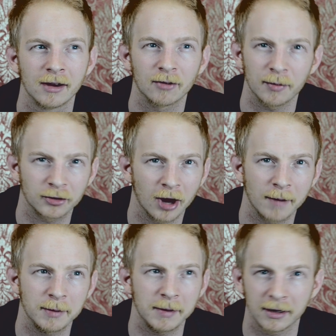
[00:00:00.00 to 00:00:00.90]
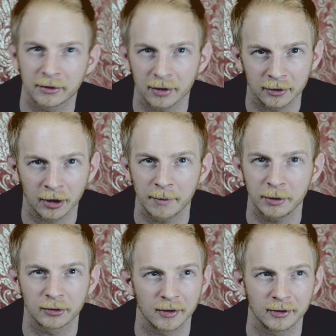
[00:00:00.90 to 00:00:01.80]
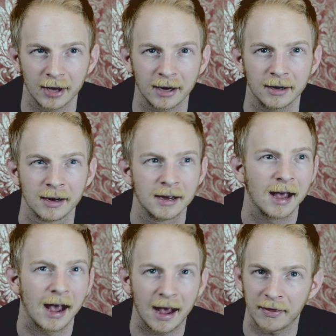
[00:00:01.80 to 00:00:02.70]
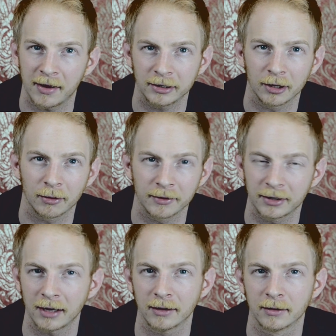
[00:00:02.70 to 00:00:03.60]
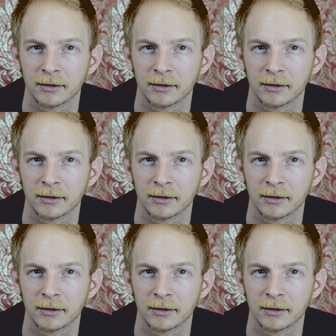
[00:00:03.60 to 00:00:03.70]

from the time you meet her to the time you set the date, and then go on the date.